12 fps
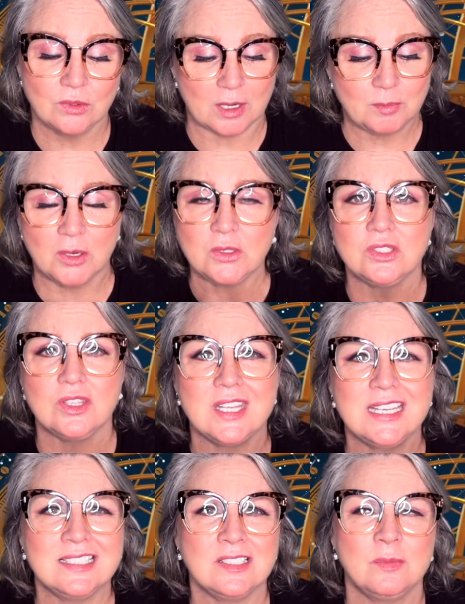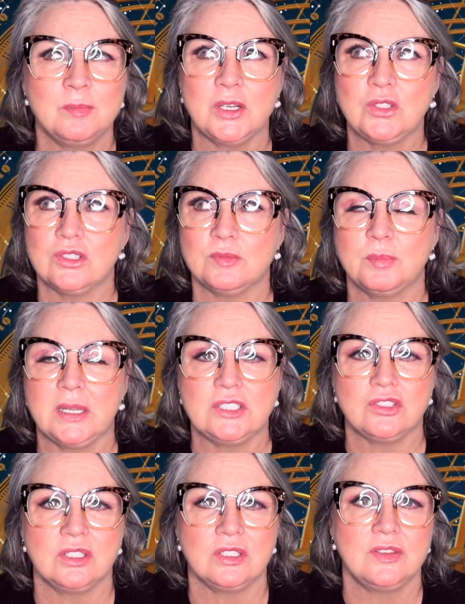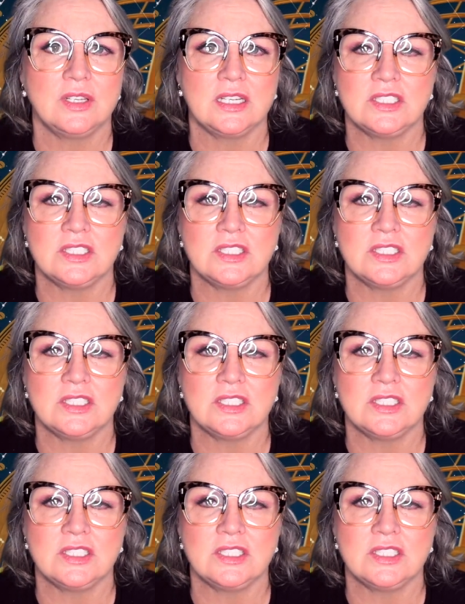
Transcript: I post things on Patreon that